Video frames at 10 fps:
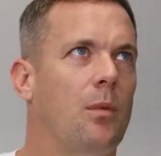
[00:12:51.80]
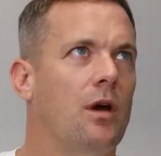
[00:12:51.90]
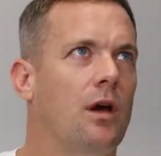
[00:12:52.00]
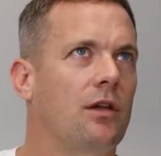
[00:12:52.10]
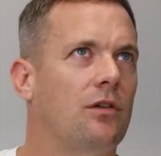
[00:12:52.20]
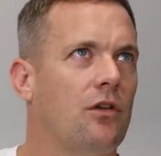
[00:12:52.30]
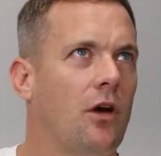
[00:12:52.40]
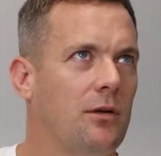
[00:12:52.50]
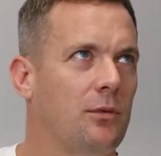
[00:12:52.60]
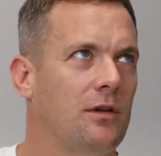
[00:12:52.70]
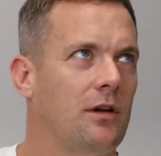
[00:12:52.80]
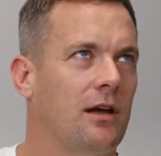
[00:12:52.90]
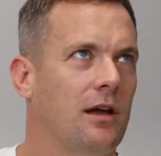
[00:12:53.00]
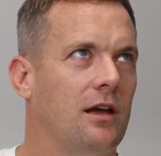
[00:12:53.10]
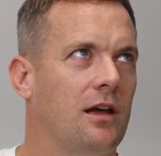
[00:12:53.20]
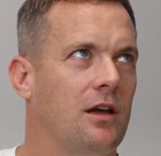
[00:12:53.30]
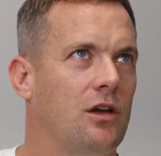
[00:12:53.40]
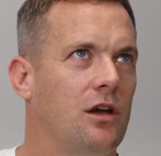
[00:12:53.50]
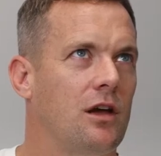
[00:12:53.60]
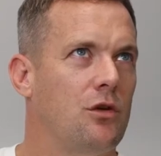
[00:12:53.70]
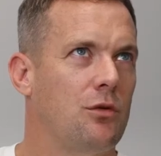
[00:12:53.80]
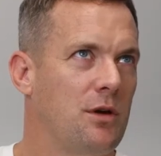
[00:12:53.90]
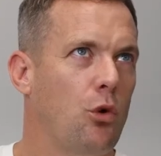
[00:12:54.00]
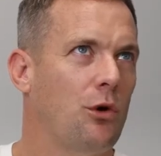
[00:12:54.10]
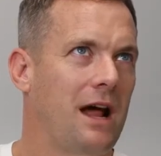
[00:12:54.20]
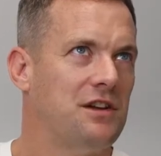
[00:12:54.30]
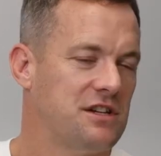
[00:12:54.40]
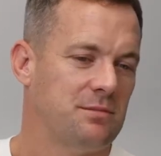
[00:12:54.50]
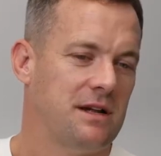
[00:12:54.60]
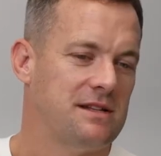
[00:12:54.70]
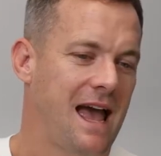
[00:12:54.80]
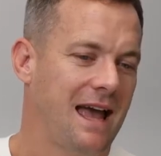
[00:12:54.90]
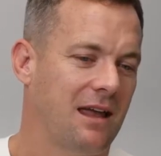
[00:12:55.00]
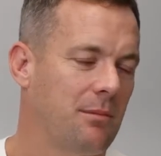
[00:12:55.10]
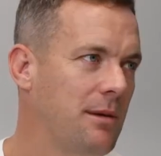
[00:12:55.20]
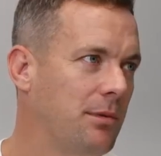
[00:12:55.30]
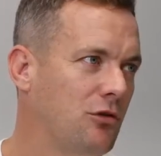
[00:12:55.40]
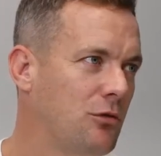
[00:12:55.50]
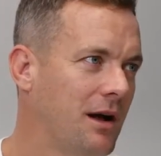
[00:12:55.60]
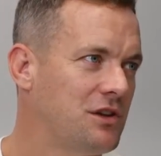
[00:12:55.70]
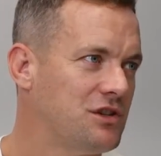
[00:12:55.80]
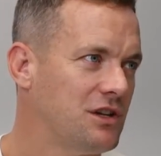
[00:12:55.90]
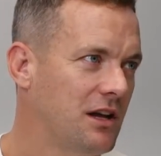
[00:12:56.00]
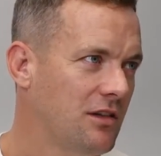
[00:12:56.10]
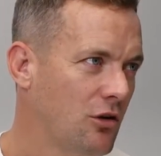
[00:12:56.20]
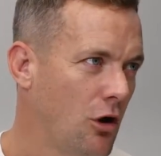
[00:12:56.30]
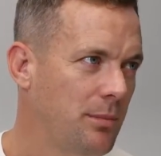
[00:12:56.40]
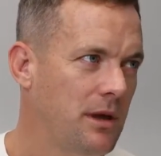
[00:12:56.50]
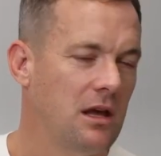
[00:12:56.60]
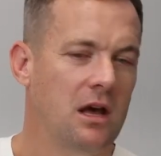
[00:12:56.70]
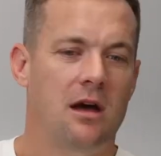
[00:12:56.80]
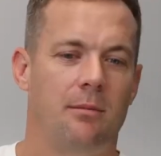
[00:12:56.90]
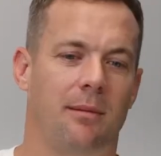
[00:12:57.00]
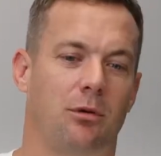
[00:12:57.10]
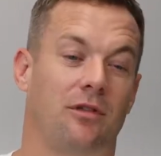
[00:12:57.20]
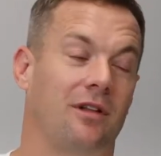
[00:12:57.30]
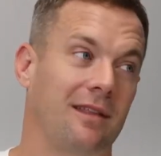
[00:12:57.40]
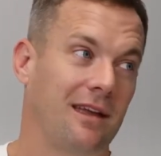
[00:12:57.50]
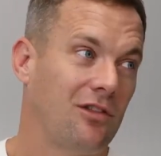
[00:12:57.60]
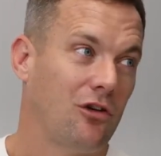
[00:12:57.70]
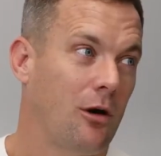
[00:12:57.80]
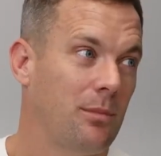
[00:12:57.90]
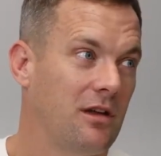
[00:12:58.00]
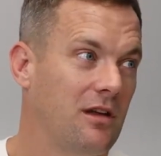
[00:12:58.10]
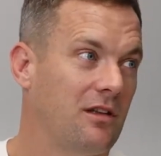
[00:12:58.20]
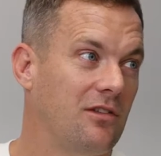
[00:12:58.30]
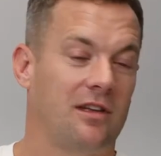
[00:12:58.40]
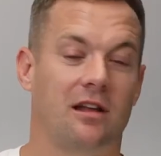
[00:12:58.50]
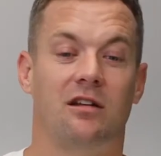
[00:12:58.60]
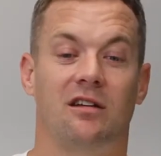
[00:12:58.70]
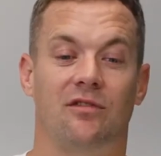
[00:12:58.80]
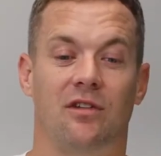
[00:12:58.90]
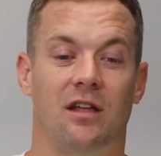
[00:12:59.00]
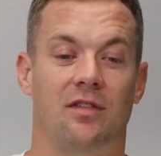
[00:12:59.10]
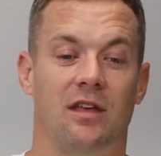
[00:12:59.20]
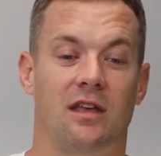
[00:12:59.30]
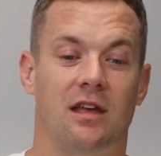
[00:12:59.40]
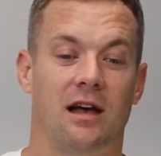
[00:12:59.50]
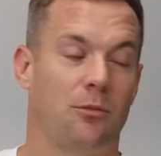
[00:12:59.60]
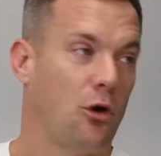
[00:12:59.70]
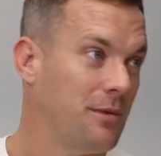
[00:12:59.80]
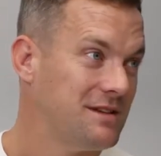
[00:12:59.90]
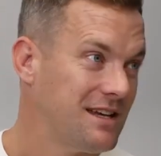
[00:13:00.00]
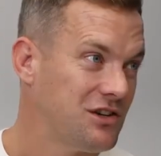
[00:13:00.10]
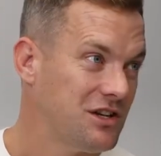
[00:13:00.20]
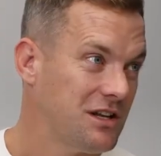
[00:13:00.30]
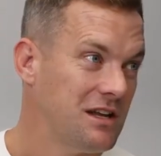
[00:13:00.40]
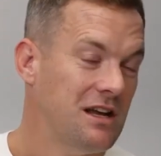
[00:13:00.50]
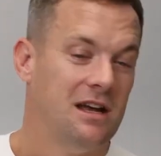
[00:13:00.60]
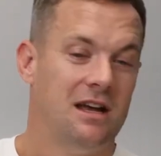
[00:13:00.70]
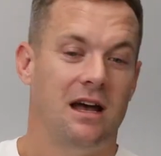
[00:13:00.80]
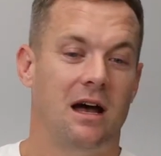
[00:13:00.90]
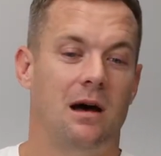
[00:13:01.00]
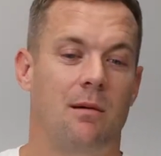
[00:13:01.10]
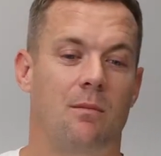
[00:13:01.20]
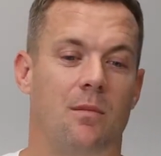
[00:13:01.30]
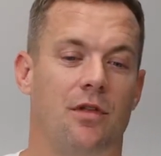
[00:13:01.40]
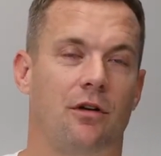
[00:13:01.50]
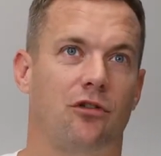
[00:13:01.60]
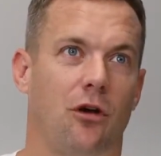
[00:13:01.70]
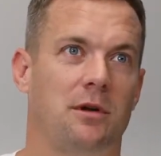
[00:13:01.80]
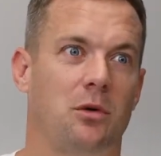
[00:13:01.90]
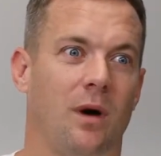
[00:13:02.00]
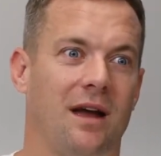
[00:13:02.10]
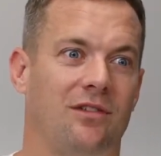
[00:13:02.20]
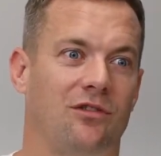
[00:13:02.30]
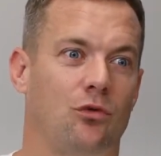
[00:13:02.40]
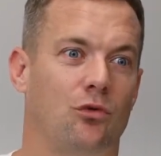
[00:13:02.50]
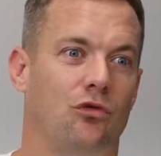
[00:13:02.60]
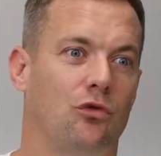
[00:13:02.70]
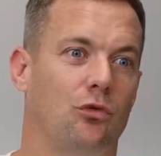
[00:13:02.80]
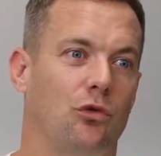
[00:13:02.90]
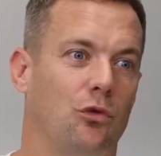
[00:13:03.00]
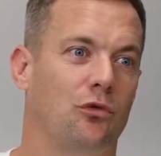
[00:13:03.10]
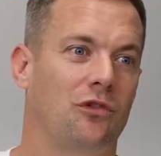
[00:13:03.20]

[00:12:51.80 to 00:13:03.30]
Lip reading: It's going to be, you can be caught out just by tagging people too much in the copy, by putting the link in the copy instead of in the comment section. There are so many ways to lose